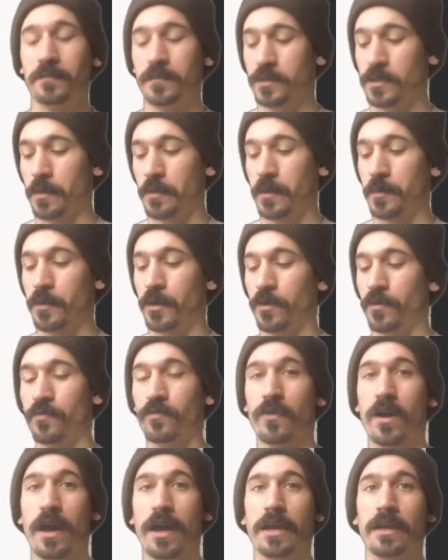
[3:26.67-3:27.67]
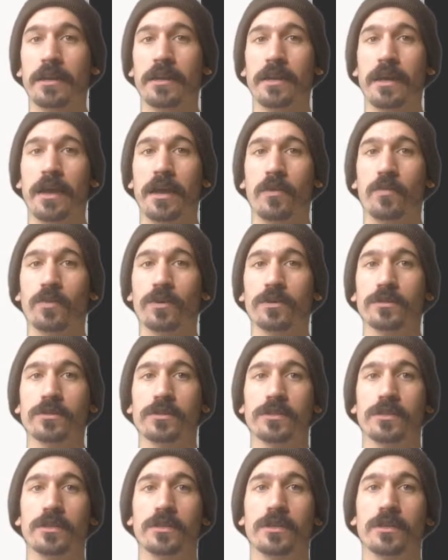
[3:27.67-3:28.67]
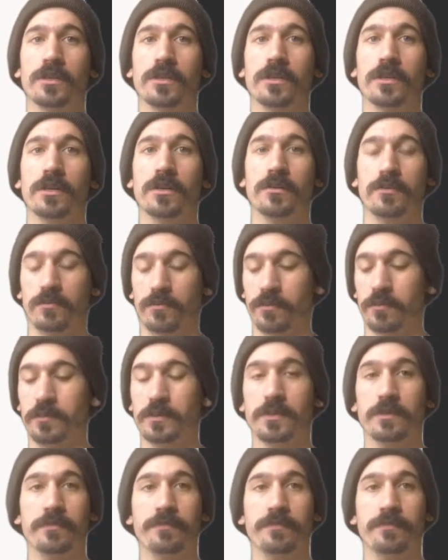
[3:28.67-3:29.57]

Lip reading: So I'm going to put Ryan Edwards. Oops.